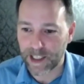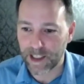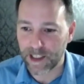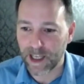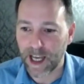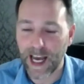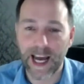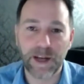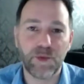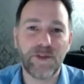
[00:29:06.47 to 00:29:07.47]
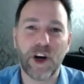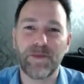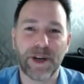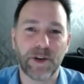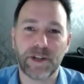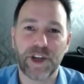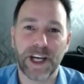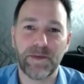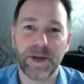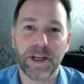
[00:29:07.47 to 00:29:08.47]
Excellent. And we've got a brilliant
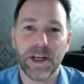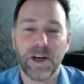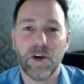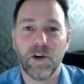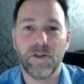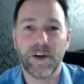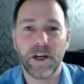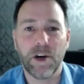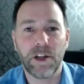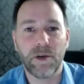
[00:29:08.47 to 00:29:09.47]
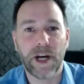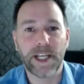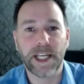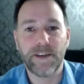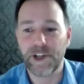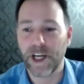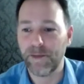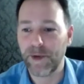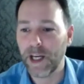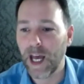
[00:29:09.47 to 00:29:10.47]
tribe over on the YDF
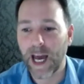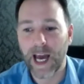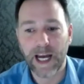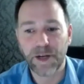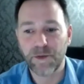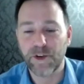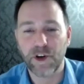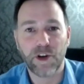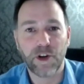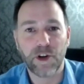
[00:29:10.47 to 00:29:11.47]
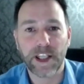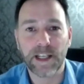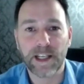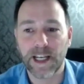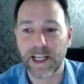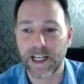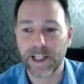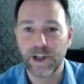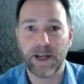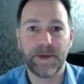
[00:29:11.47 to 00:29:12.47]
tribe, and we've got loads of kind of
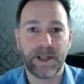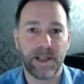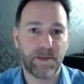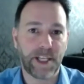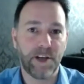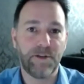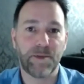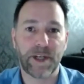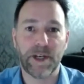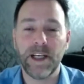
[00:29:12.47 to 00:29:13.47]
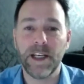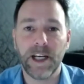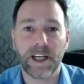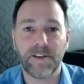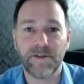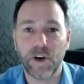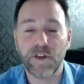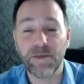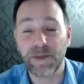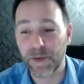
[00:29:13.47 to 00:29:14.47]
great tribes that myself and Maria are
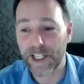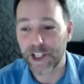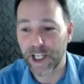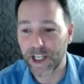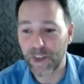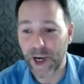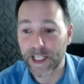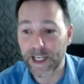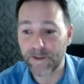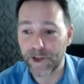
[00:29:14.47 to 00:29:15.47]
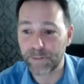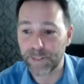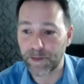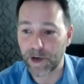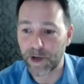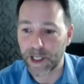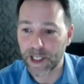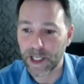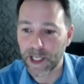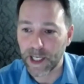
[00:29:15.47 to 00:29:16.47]
involved in, but the YDF tribe is brilliant.